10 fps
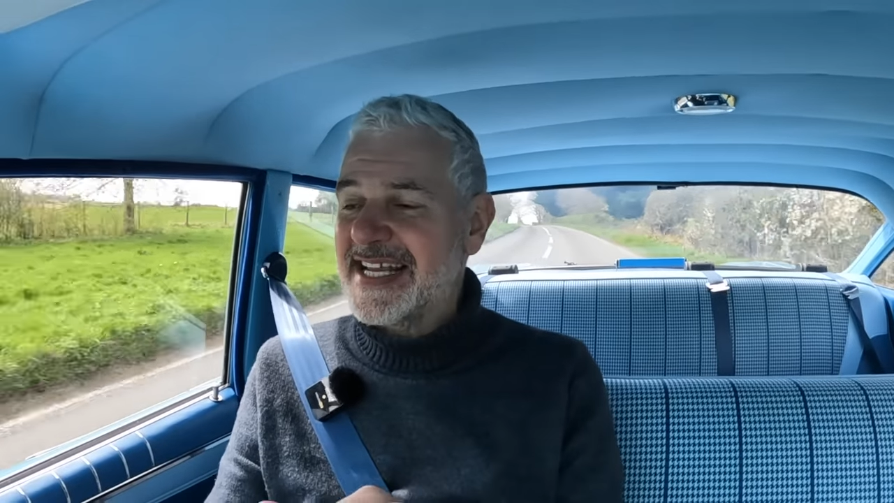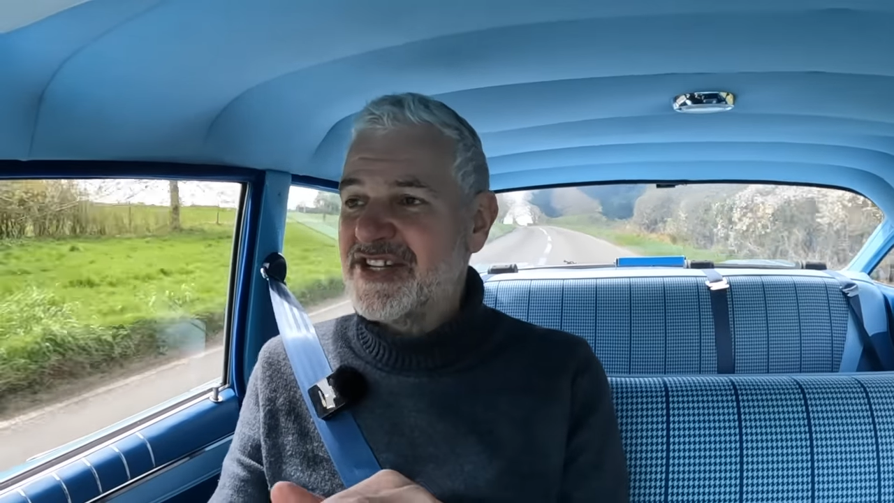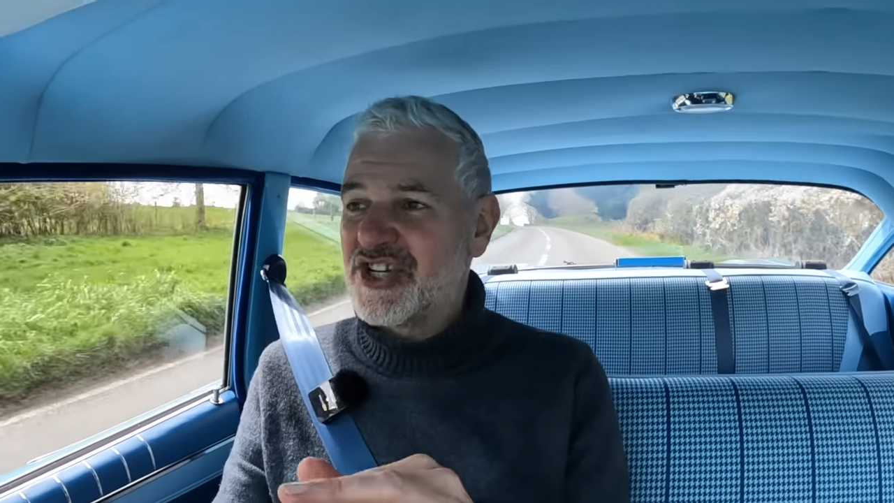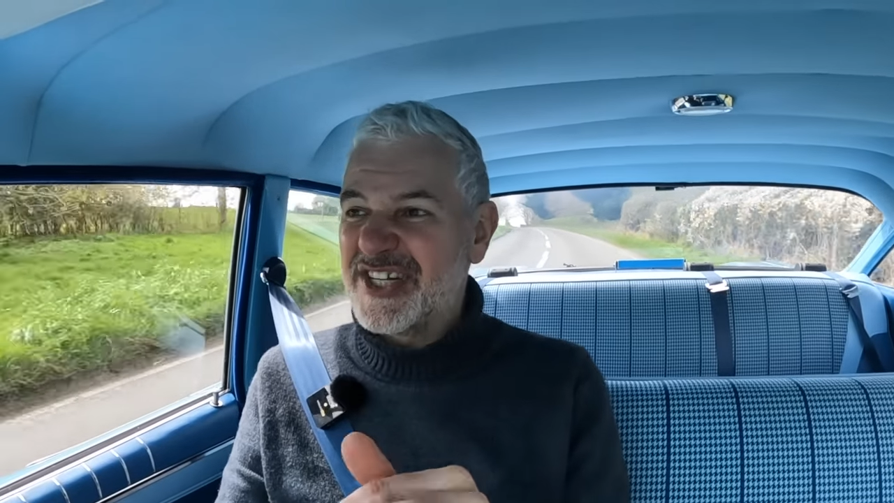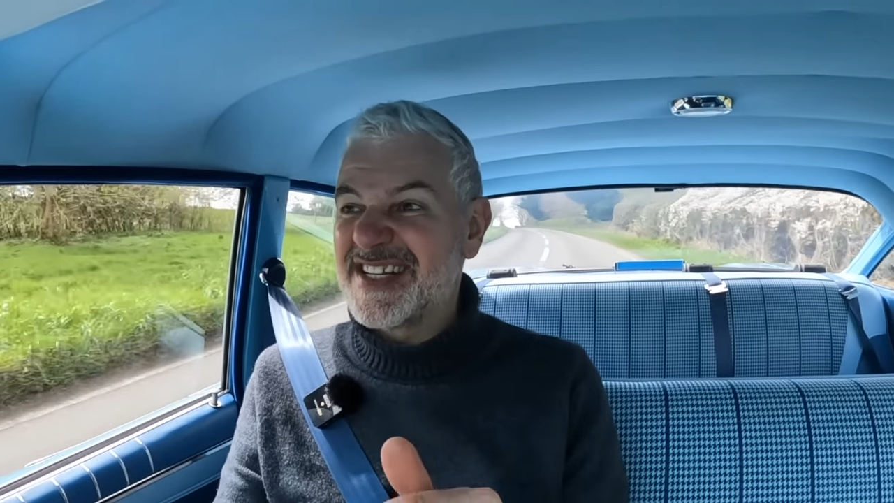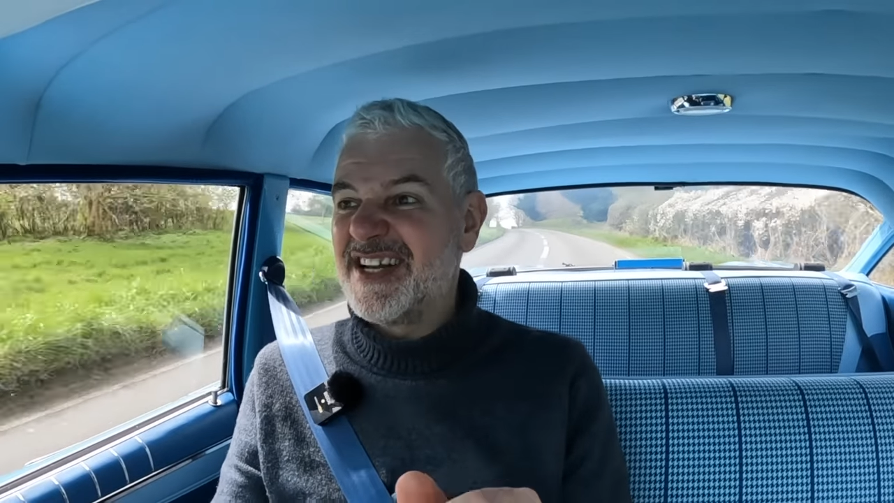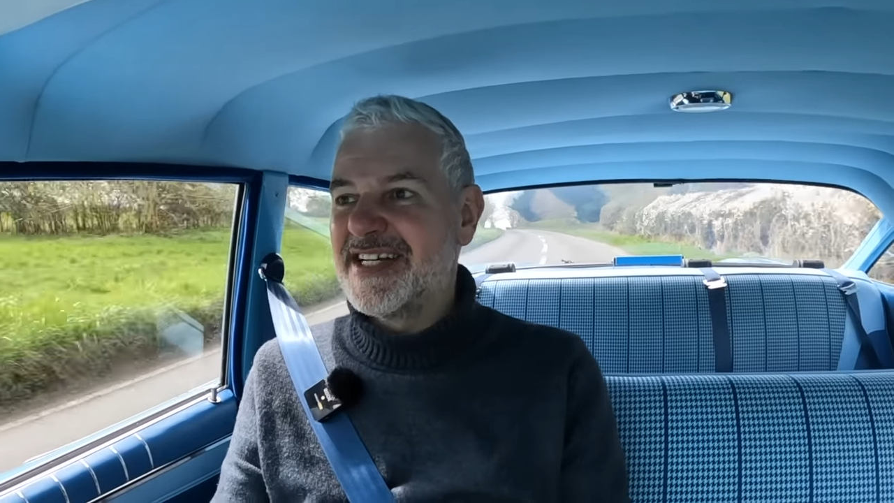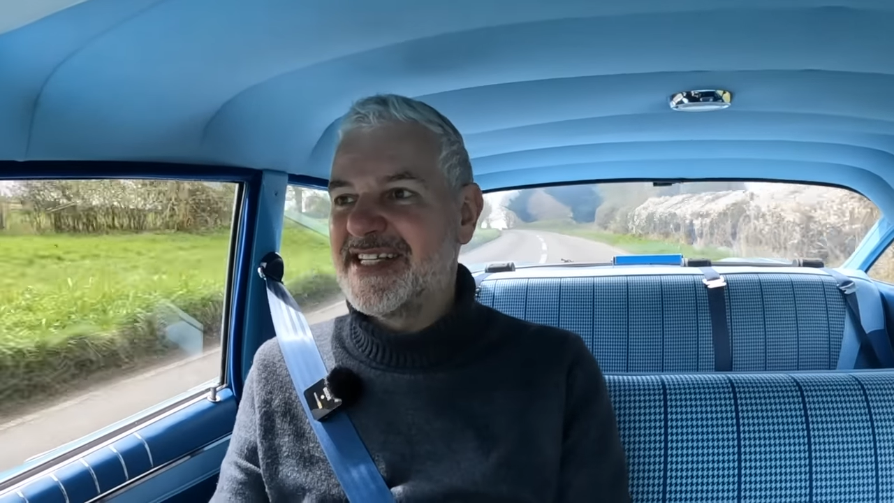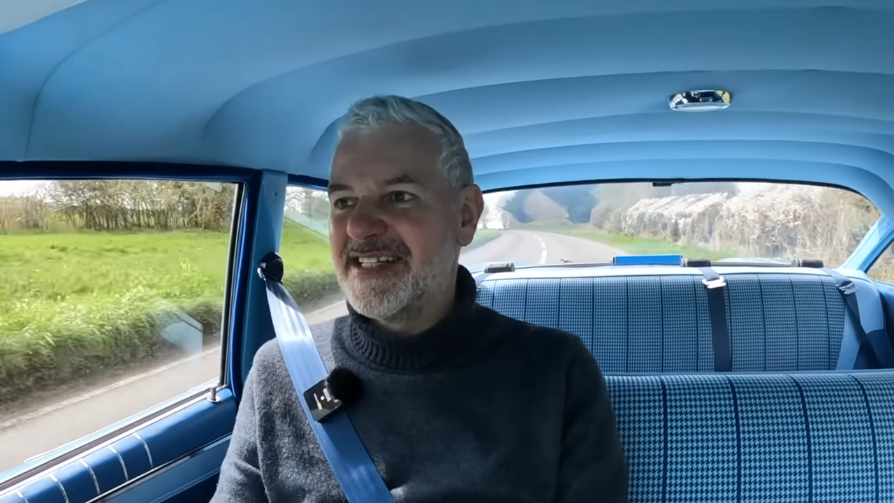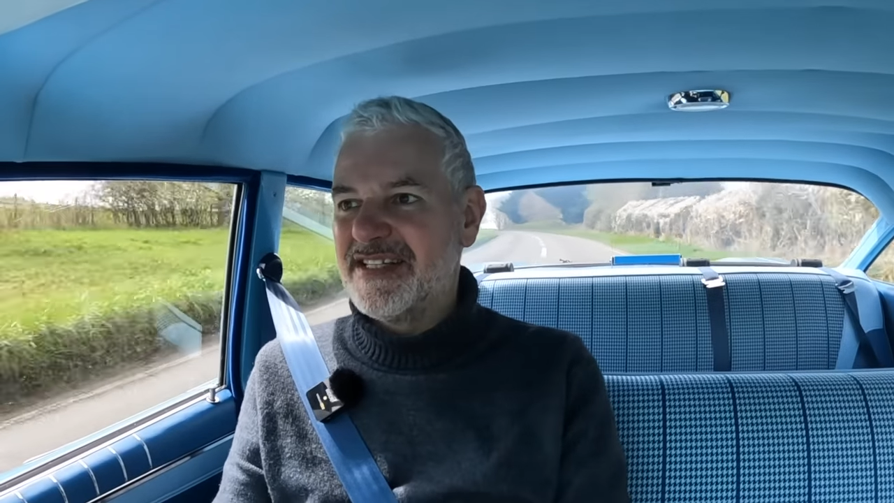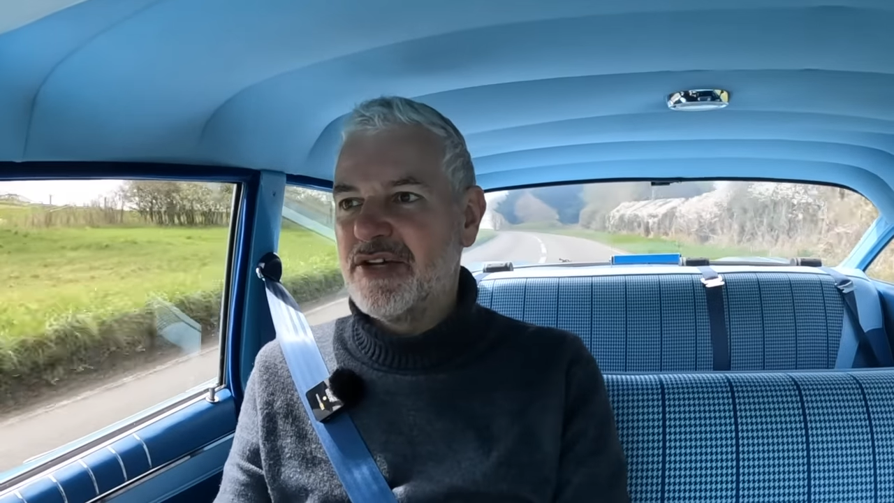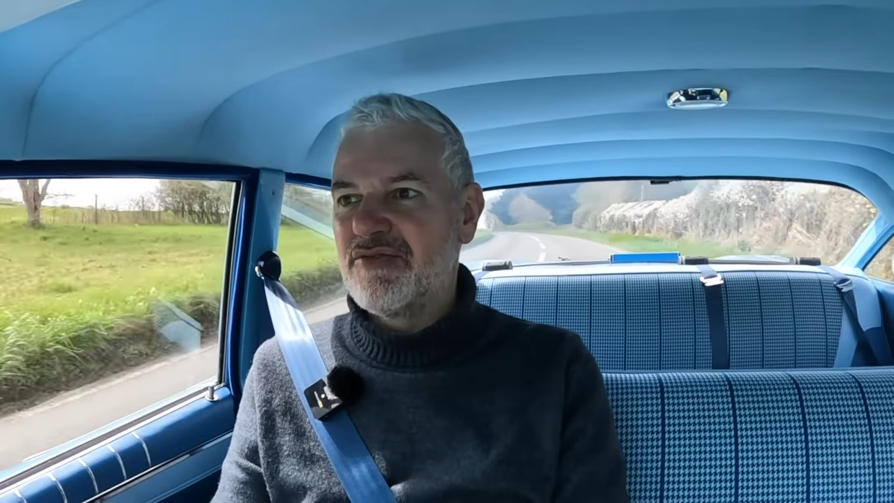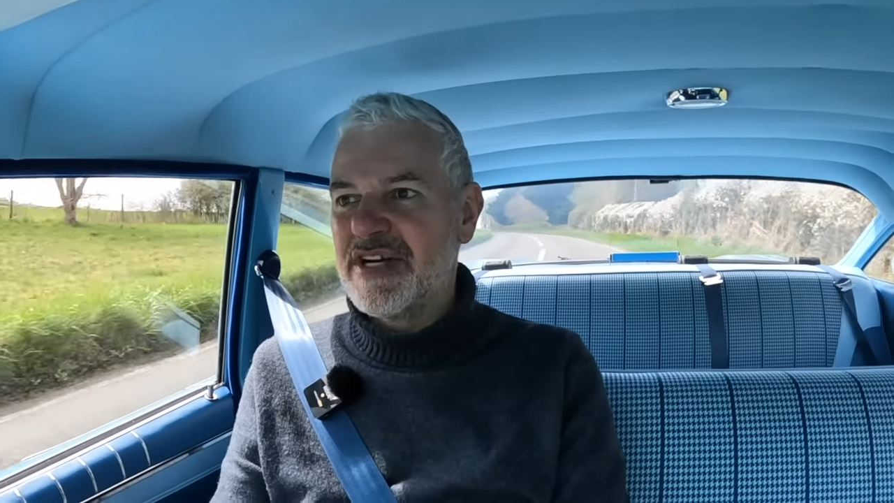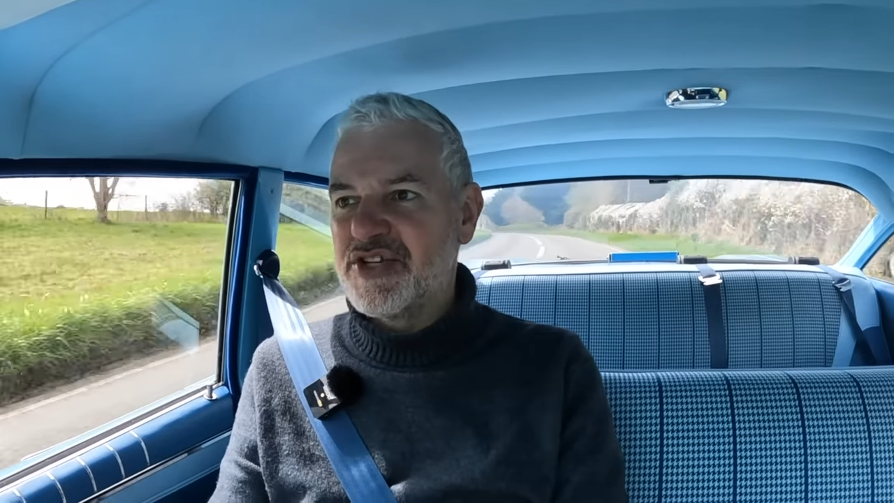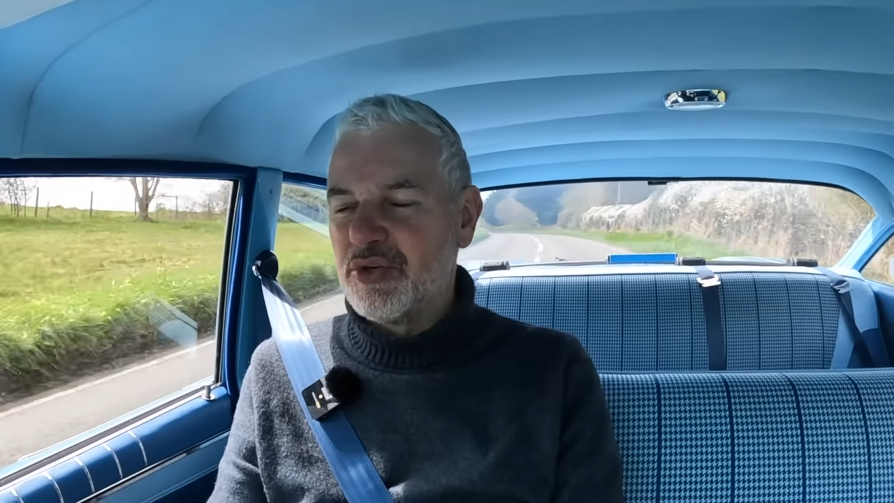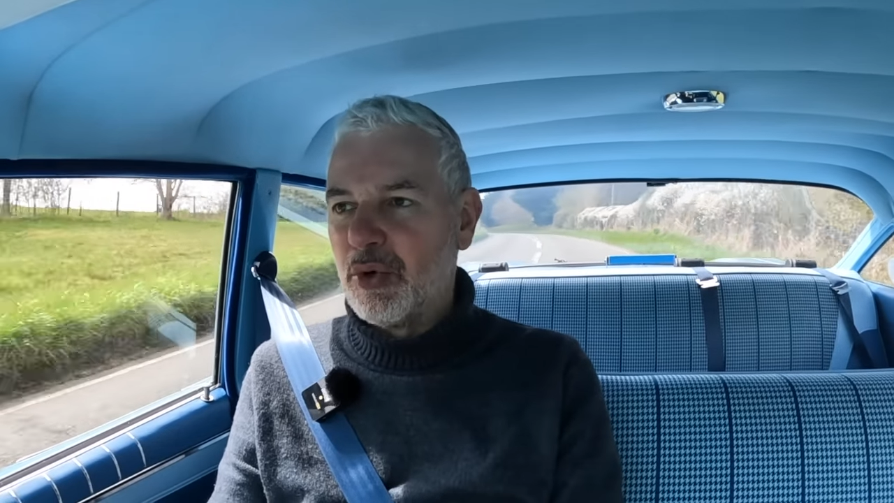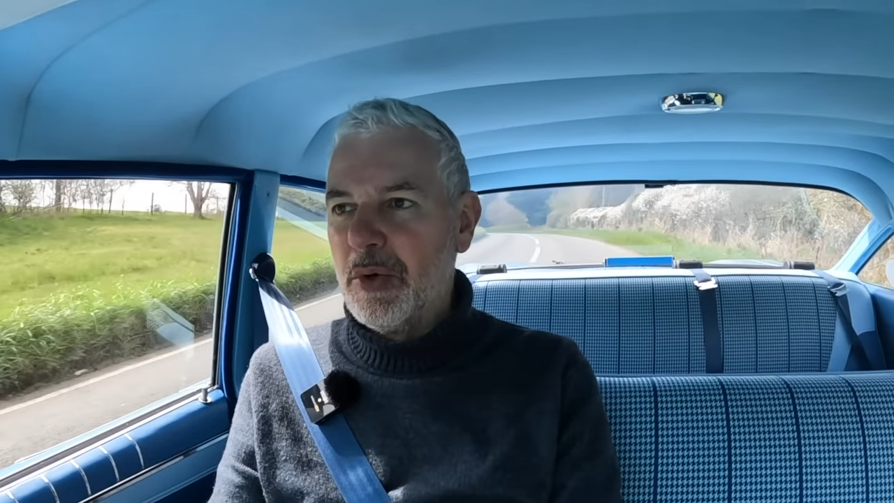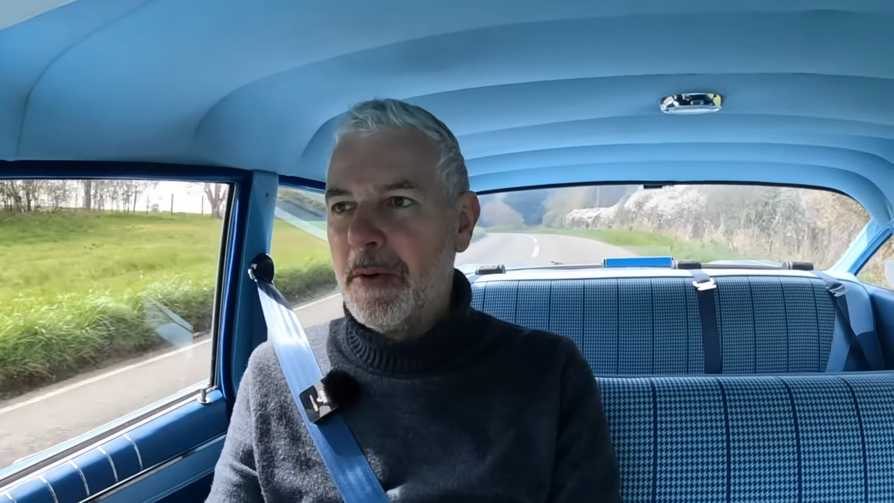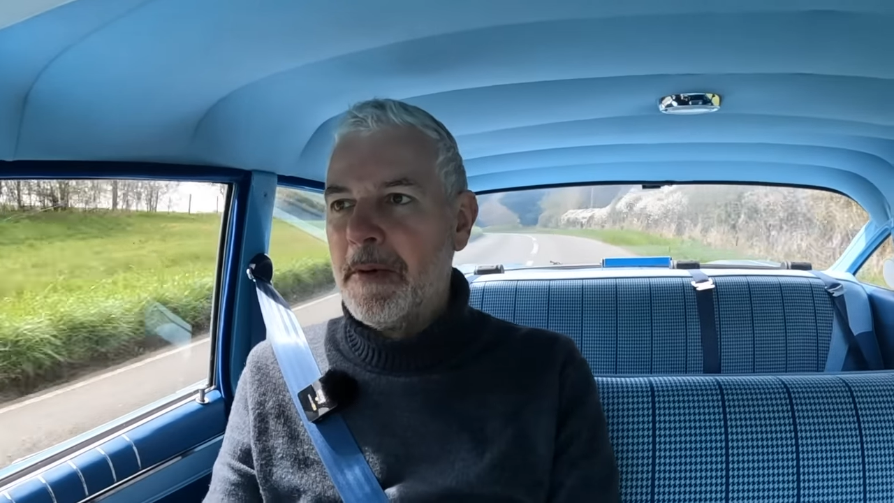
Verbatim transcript: engine is lighter than the original.